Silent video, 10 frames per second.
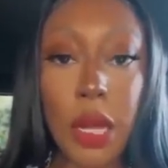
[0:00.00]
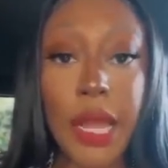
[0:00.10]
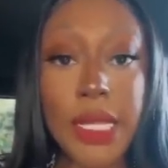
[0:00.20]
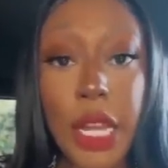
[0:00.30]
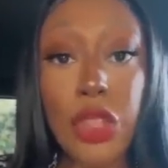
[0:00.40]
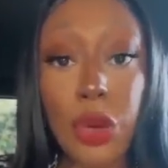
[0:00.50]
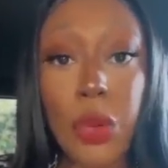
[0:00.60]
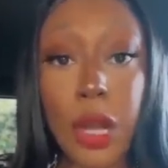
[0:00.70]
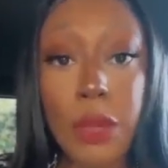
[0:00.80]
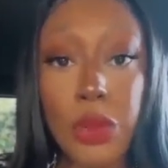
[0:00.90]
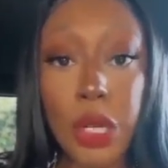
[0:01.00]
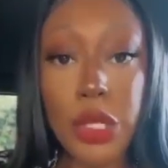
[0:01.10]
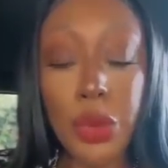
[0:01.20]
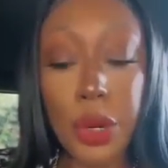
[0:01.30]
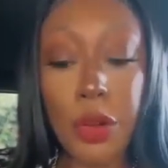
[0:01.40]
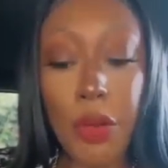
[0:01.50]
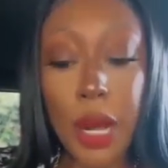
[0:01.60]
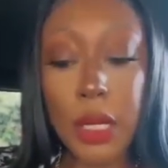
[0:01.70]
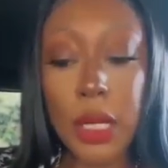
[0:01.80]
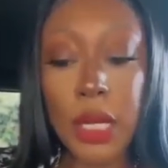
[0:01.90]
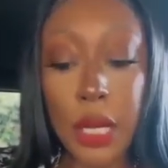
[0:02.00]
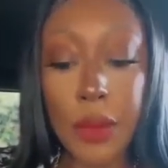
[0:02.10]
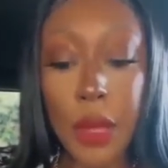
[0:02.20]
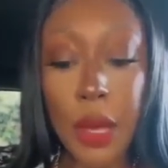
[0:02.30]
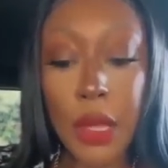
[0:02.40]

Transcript: And they said, and you were in between the two of them, correct? Yeah.